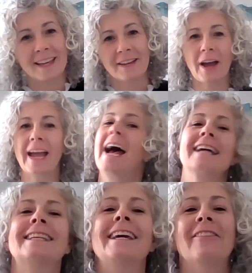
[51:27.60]
thing by
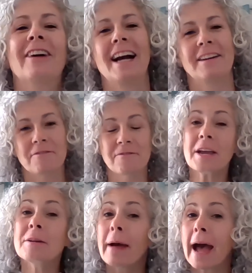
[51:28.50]
asking what kind of
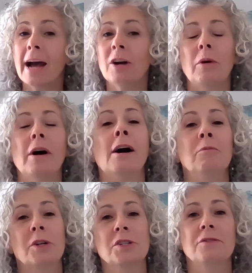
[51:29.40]
feedback, um,
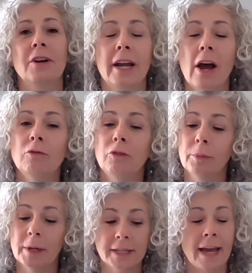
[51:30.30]
yeah. which is very helpful.
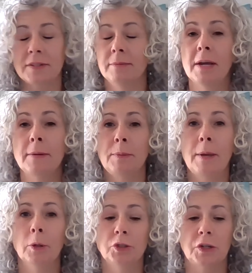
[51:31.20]
But yeah, sometimes
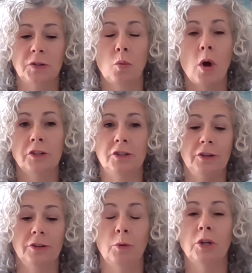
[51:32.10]
people just want
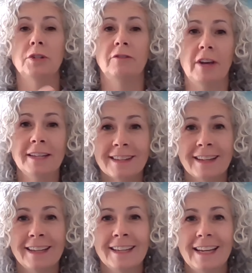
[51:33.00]
to want to vent,
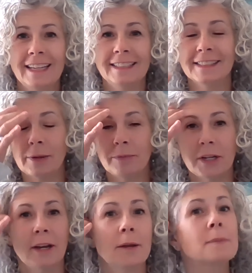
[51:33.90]
and mm-hmm.
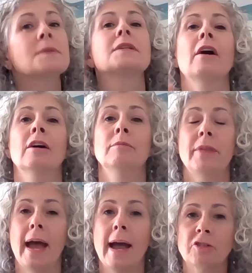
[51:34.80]
sometimes um,
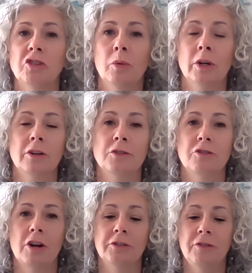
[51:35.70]
they actually want
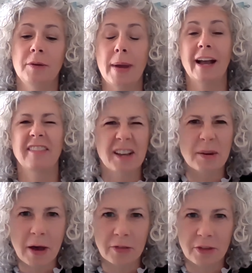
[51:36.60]
constructive feedback. I think
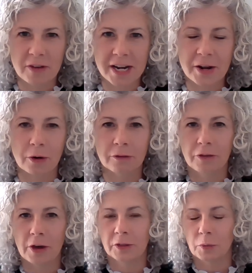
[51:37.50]
about the video of
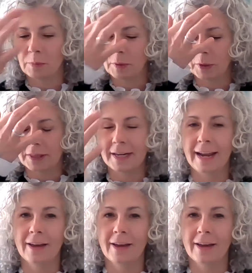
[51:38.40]
the, the woman with the